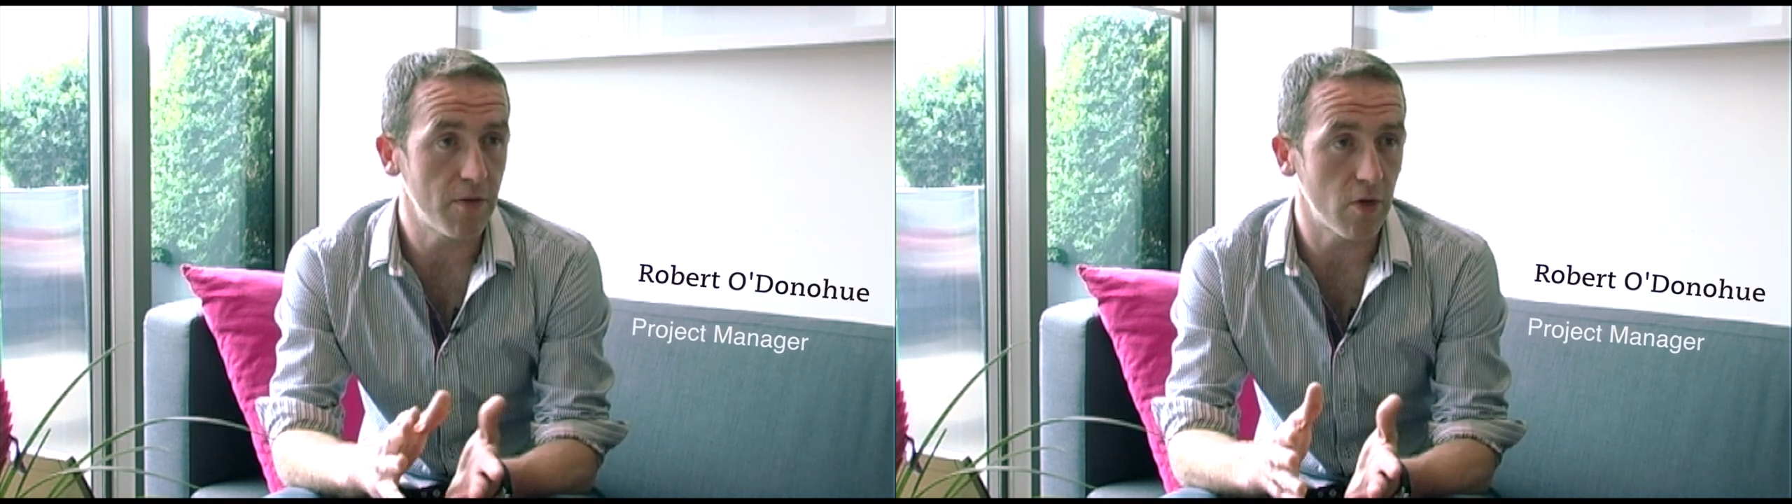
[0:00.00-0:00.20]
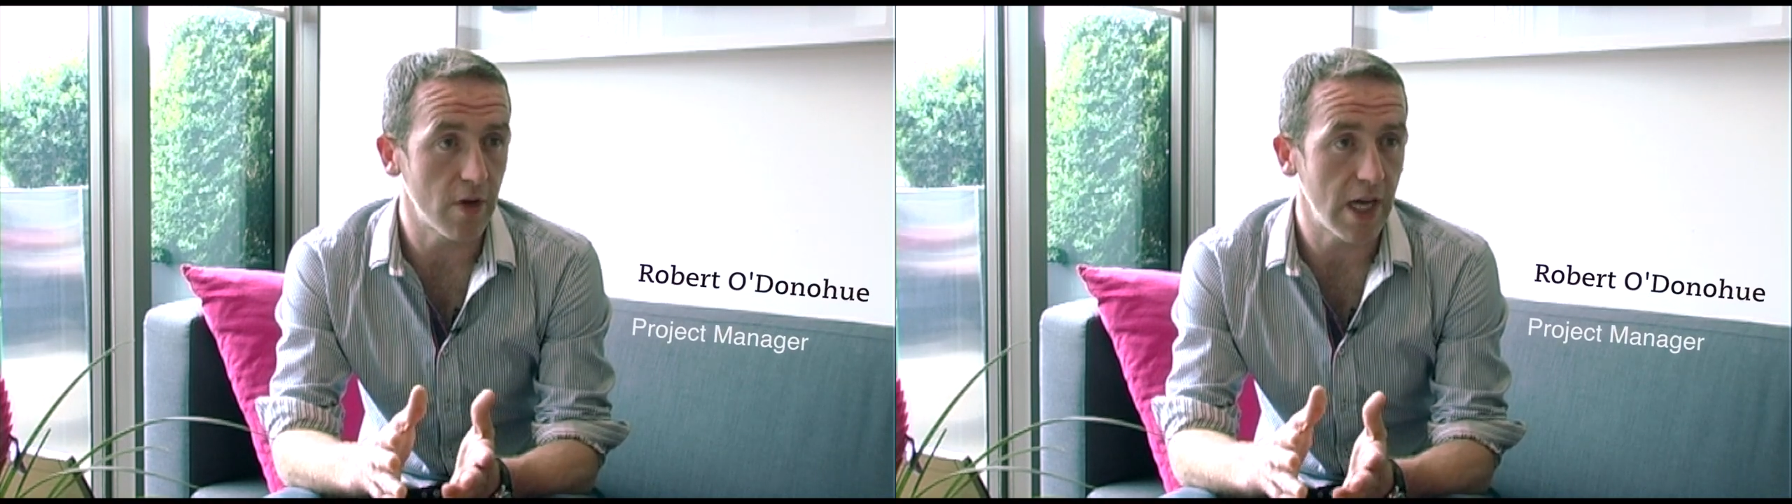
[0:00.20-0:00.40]

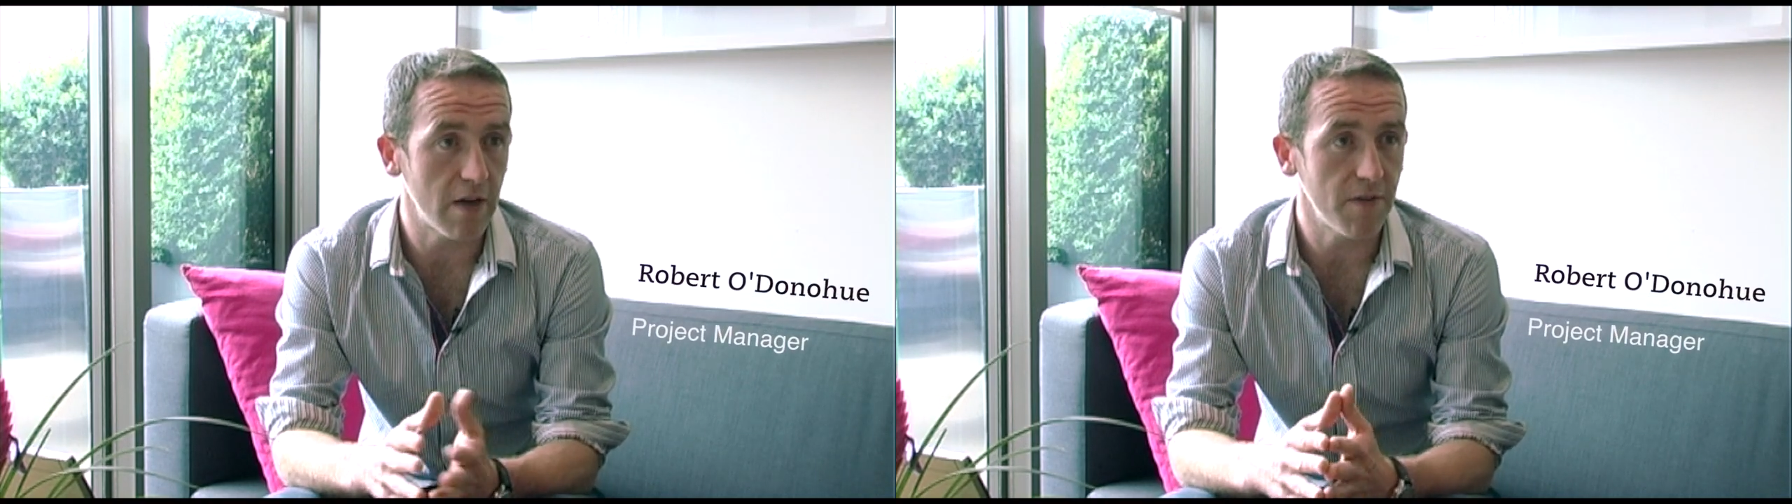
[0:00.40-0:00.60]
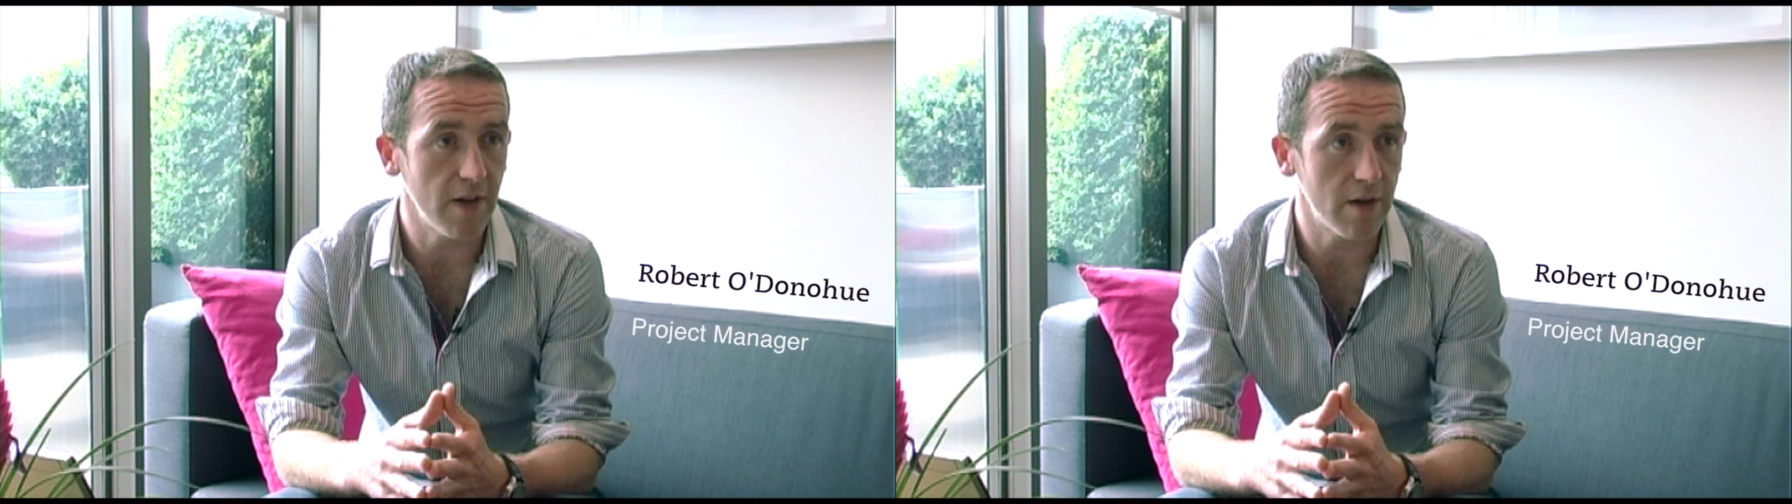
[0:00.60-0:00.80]

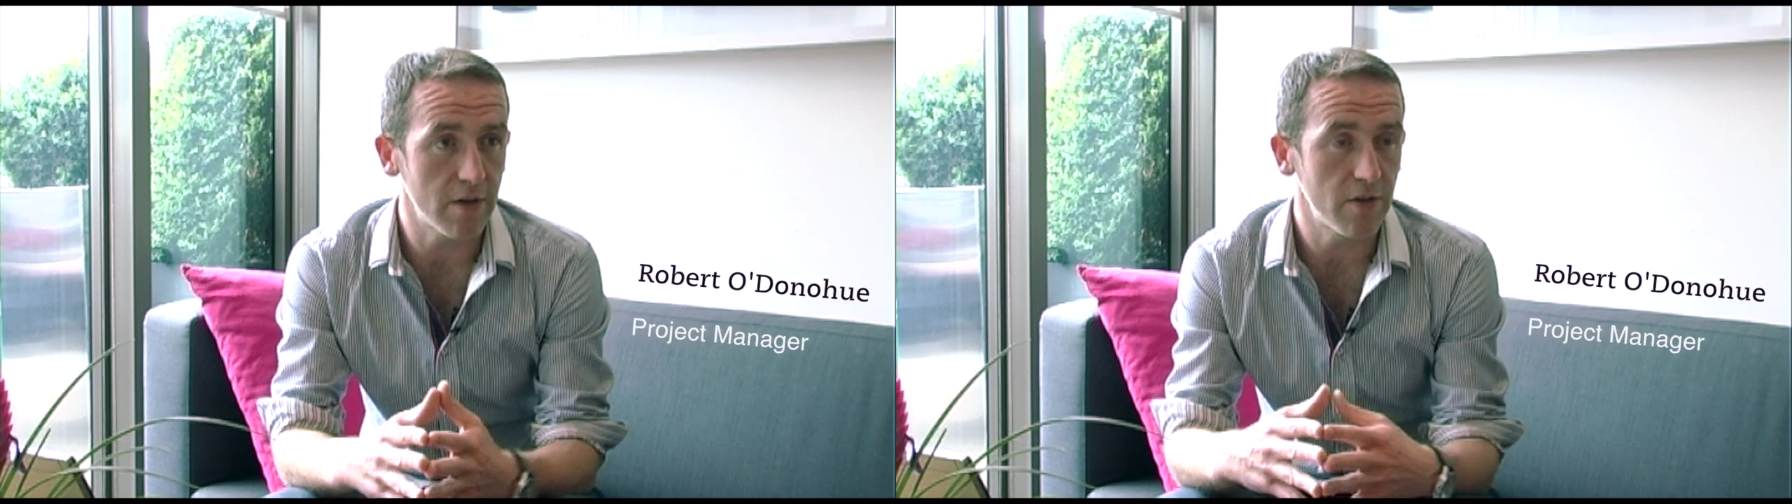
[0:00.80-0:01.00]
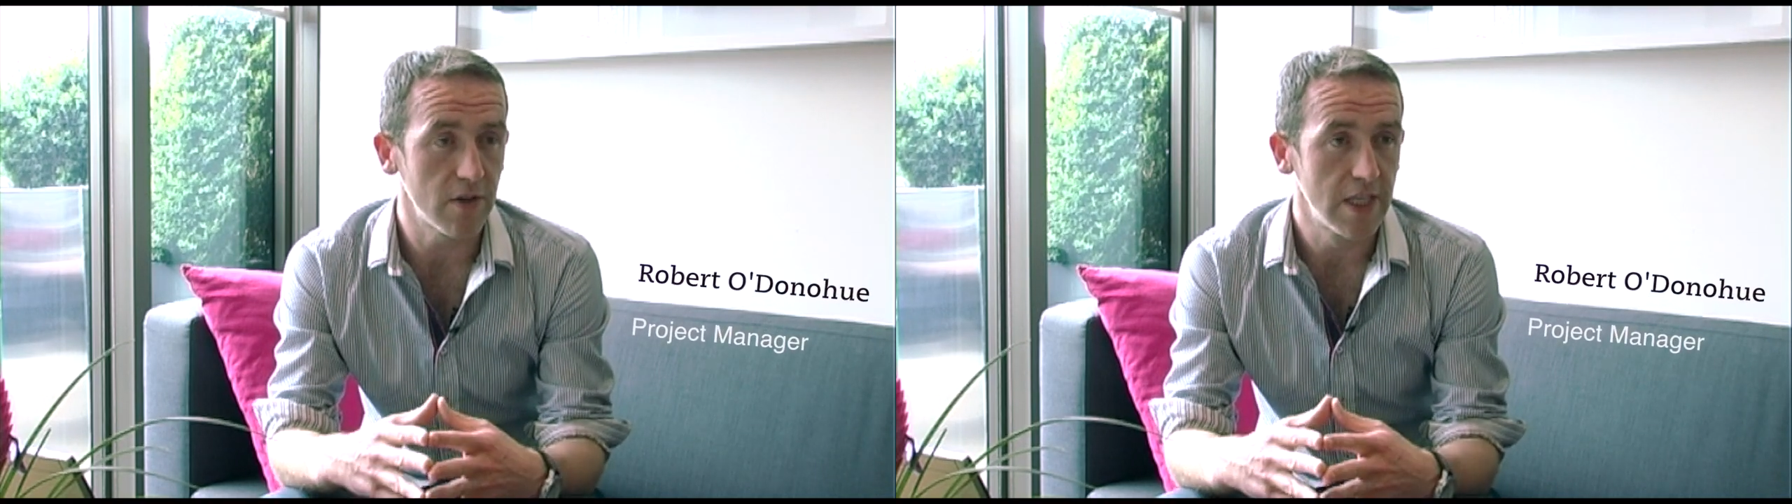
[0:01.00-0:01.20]
4.5
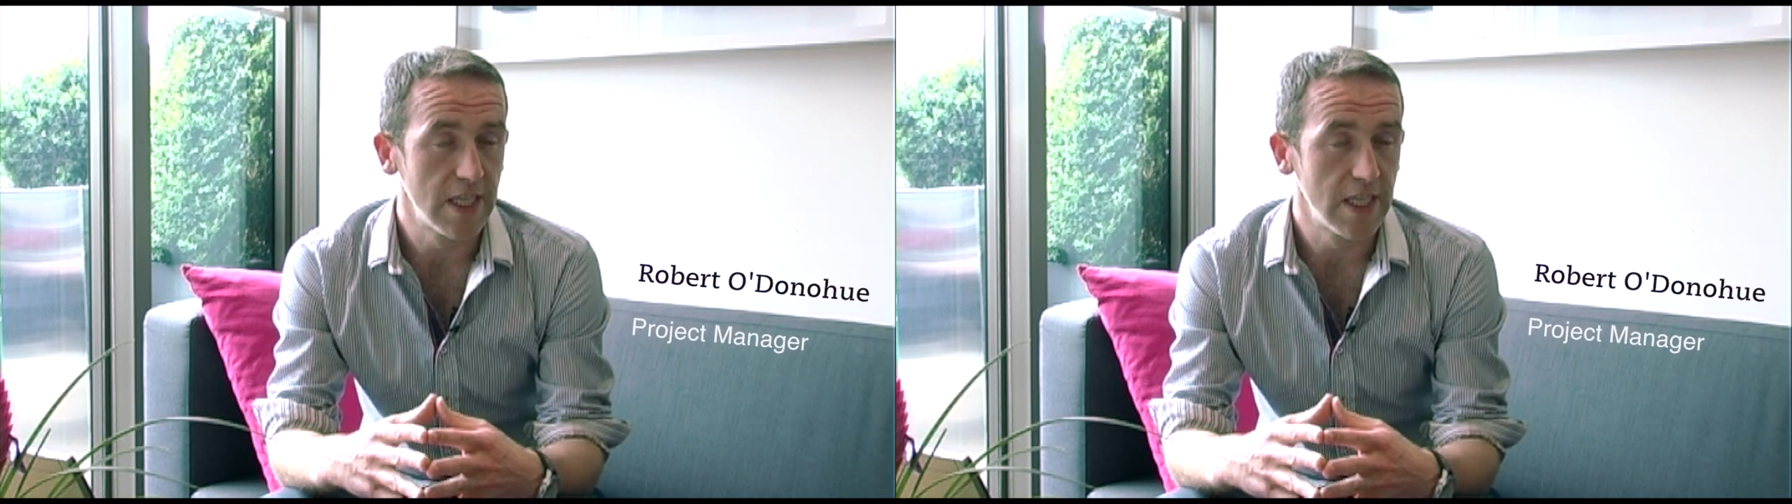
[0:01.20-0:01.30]
years,